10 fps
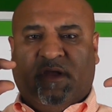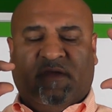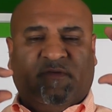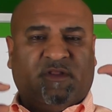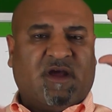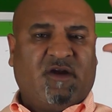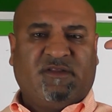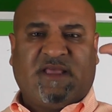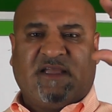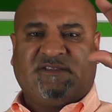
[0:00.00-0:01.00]
If you're the
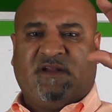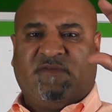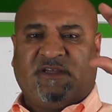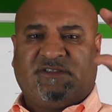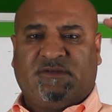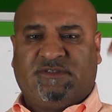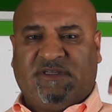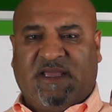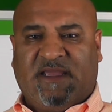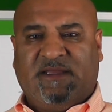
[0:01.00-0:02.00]
$100,000 investor
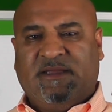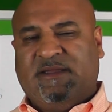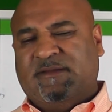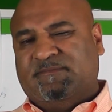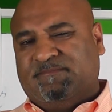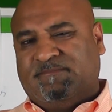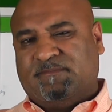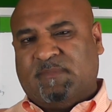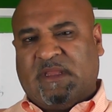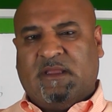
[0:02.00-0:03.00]
today,
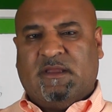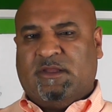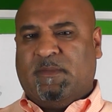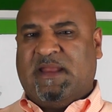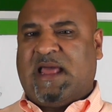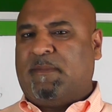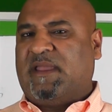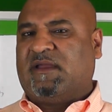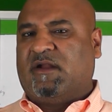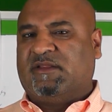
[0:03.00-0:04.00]
you may not
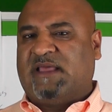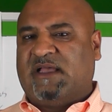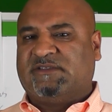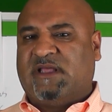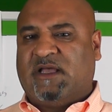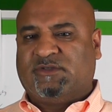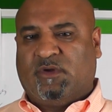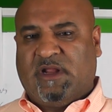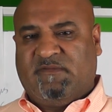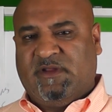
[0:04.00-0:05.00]
make $100,000
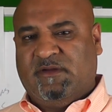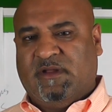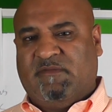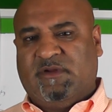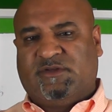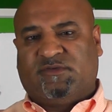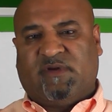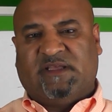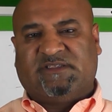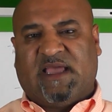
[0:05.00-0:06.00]
on every
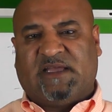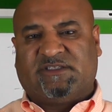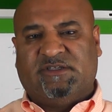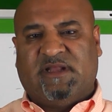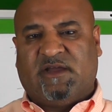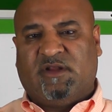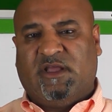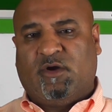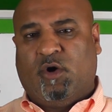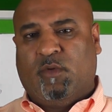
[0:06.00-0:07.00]
transaction. You're not going to
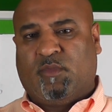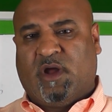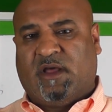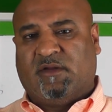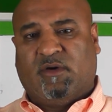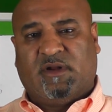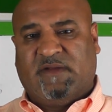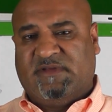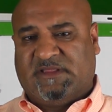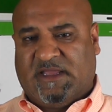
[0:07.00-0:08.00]
hit a home run on
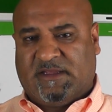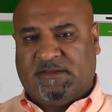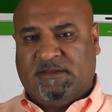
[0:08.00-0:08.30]
everything.